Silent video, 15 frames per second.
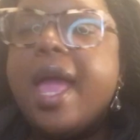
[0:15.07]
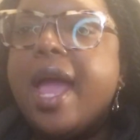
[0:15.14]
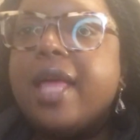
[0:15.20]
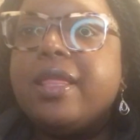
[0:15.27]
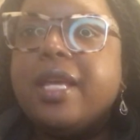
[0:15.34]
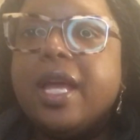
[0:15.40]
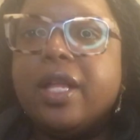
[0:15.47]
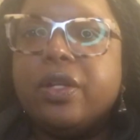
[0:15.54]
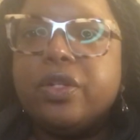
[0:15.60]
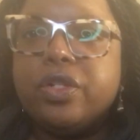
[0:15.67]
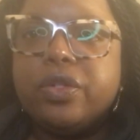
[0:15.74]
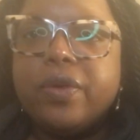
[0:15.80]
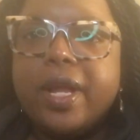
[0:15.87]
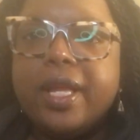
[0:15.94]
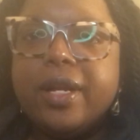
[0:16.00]
and the
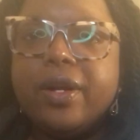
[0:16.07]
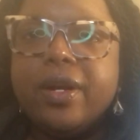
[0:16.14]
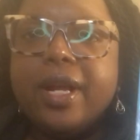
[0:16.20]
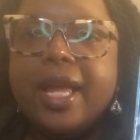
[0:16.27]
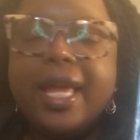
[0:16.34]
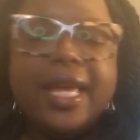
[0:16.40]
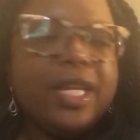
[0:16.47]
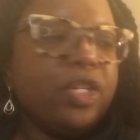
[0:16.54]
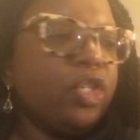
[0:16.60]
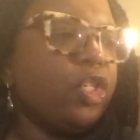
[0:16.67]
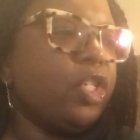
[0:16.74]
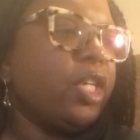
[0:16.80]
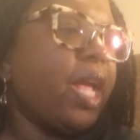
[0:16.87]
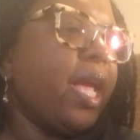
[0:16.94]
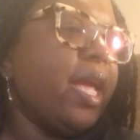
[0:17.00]
illustrator is
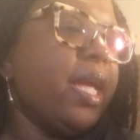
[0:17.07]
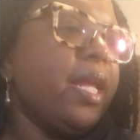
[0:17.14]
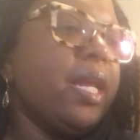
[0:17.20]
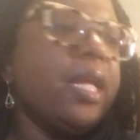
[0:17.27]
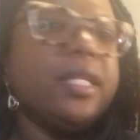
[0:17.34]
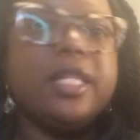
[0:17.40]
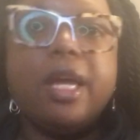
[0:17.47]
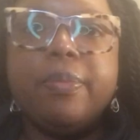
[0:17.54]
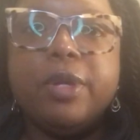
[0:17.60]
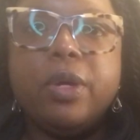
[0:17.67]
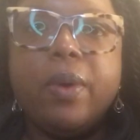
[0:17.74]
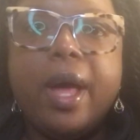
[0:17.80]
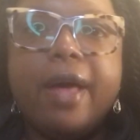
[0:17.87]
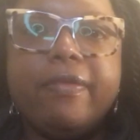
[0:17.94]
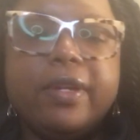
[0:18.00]
Shane
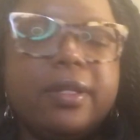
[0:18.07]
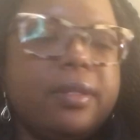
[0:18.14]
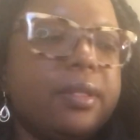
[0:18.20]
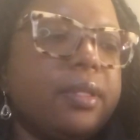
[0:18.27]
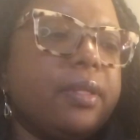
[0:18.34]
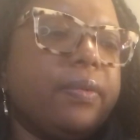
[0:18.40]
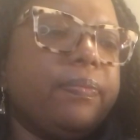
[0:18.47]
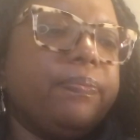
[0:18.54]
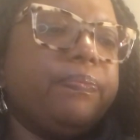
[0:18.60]
W. Evans.